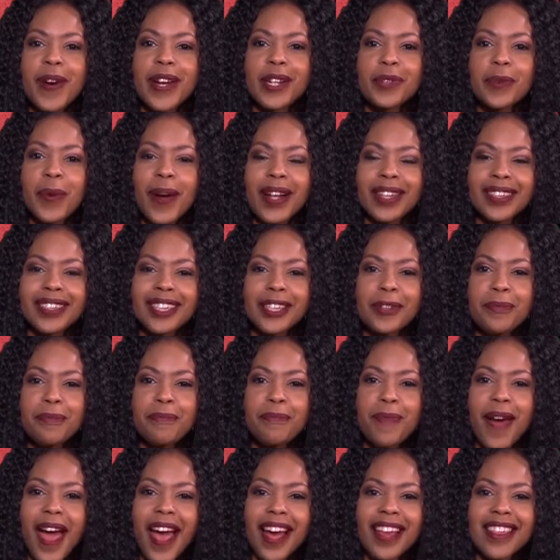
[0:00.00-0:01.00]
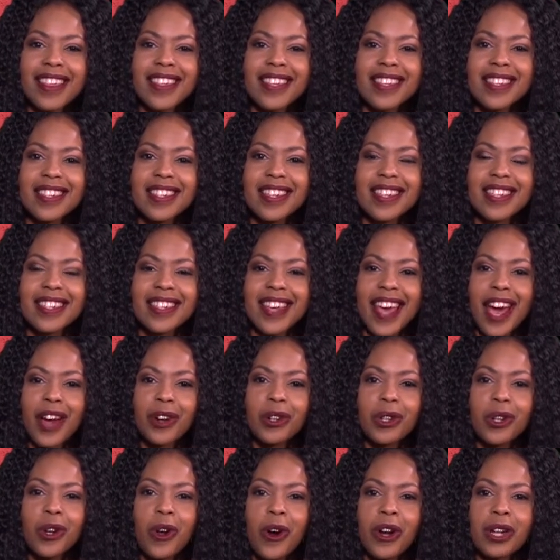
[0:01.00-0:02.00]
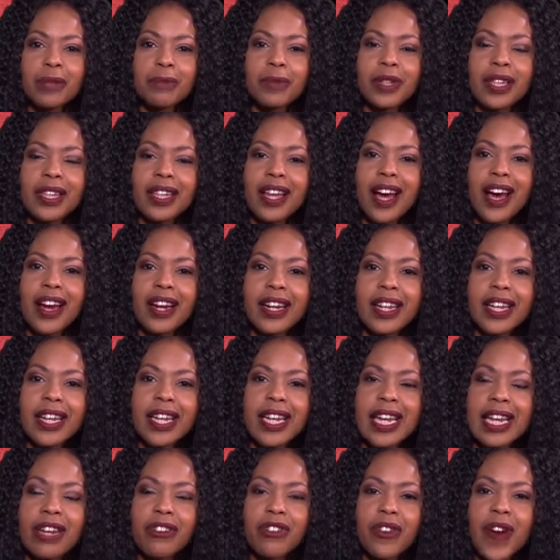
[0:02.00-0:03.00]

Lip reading: Welcome back. This is Carol Laura Muhlari,